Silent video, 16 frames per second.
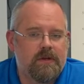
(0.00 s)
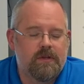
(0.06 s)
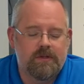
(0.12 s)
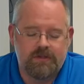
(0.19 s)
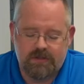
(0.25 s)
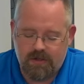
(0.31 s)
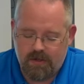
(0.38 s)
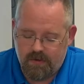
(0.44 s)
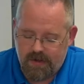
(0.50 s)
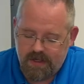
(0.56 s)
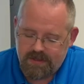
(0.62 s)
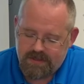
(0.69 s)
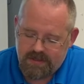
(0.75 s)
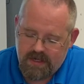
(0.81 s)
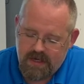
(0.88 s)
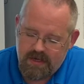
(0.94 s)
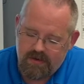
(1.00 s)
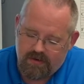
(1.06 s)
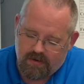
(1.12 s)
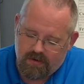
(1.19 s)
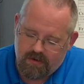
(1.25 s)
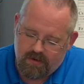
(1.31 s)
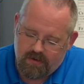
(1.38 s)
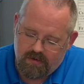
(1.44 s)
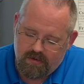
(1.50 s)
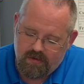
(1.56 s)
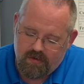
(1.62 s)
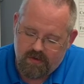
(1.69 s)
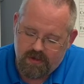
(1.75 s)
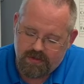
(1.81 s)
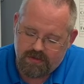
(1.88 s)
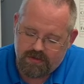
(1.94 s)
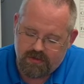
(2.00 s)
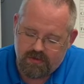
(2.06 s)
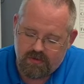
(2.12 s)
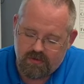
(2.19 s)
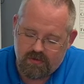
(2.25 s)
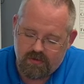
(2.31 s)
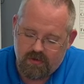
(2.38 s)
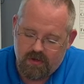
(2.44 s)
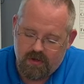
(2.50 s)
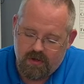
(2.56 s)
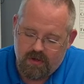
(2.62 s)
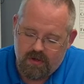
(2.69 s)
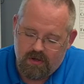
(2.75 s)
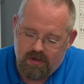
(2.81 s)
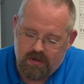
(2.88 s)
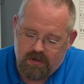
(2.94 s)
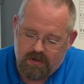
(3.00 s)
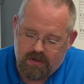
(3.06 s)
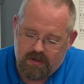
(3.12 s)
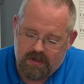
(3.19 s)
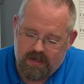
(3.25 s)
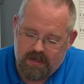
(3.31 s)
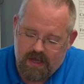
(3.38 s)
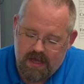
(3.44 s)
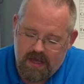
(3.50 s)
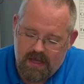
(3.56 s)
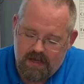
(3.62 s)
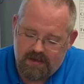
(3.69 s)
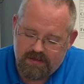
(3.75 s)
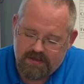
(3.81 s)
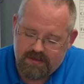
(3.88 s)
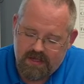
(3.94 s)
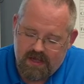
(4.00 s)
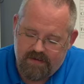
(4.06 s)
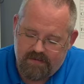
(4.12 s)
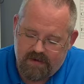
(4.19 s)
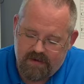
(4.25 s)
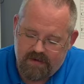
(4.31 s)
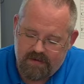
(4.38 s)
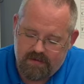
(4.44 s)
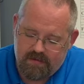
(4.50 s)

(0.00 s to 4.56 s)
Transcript: So it's either going to gain 7